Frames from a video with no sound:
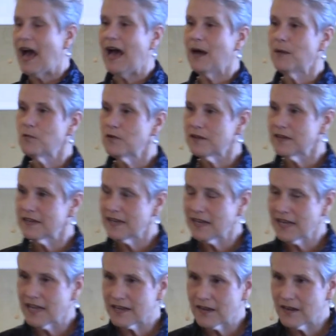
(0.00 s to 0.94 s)
I'm willing
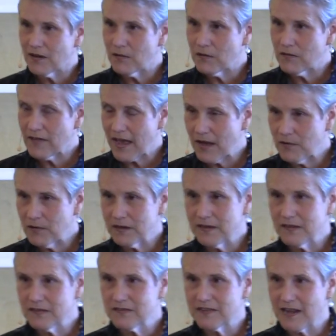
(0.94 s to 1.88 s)
to let go of how it
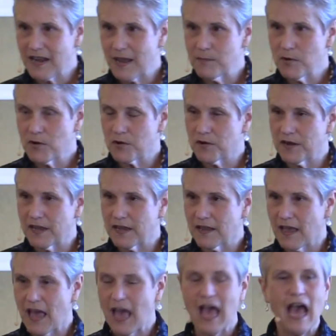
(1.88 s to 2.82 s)
is that I'm
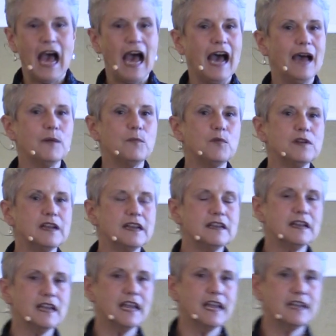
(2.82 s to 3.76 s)
hurting. I'm
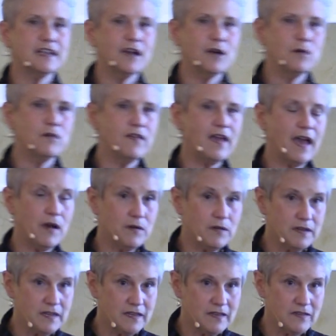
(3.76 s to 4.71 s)
willing to let go of
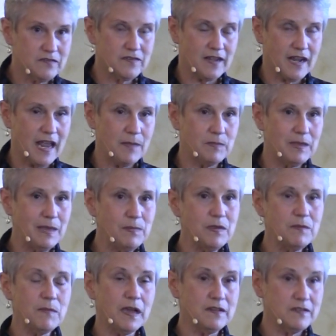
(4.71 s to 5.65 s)
how it is that I'm
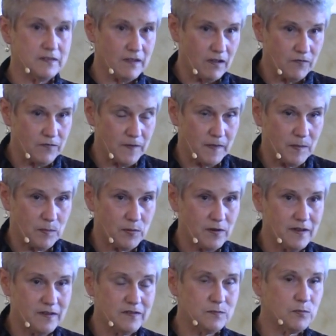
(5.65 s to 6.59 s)
keeping myself in the
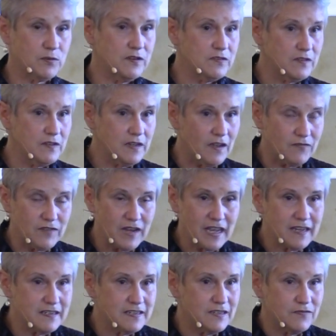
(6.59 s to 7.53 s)
prison of
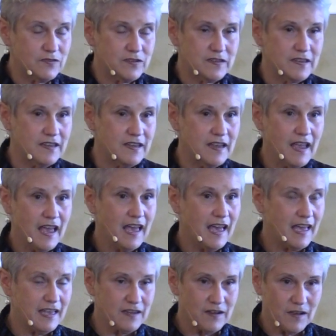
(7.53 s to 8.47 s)
negativity
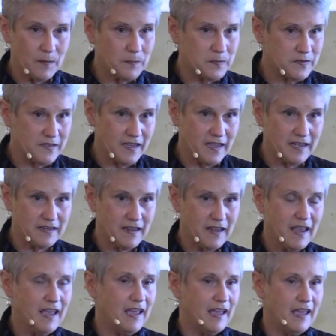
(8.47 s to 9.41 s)
and upset
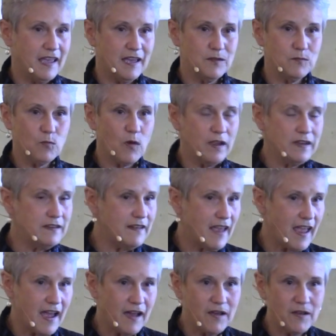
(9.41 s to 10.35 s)
and one
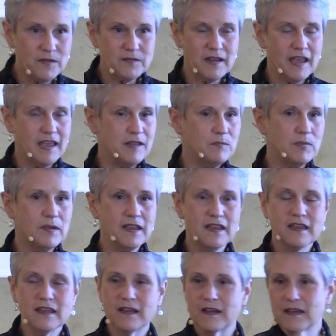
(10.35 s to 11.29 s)
down and
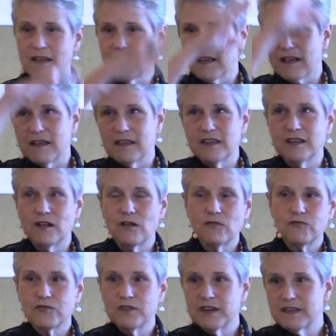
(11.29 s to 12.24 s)
being you
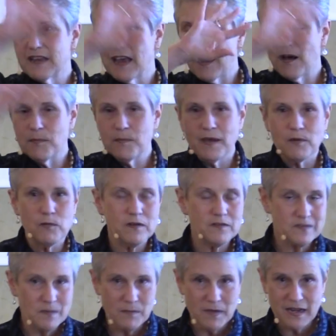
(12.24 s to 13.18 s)
know, freaked out by
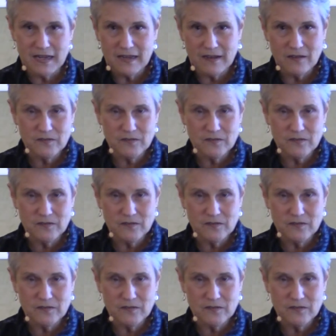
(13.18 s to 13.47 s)
what somebody